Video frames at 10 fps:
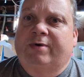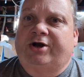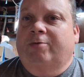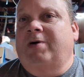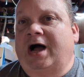around in
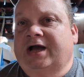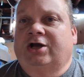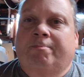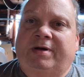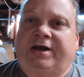your pocket,
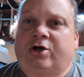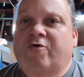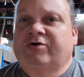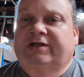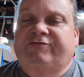you're bending
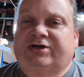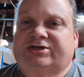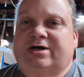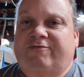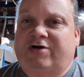over, lifting
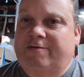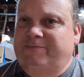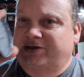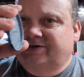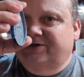stuff up,
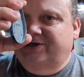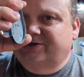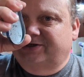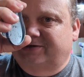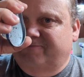it can
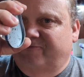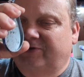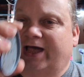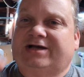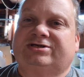easily
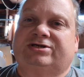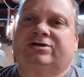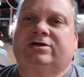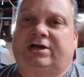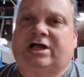flex
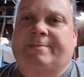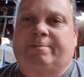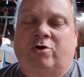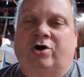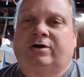and come
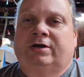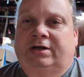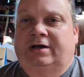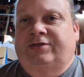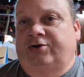apart,
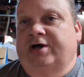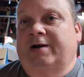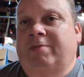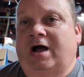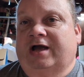and then you got a
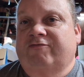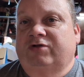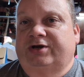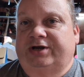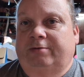pocket
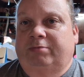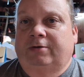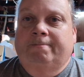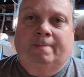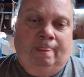full of
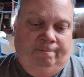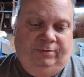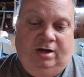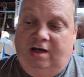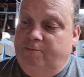
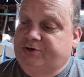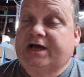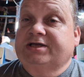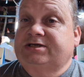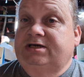dip, which I
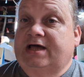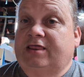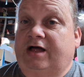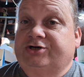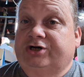can see that
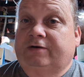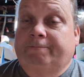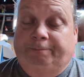logic.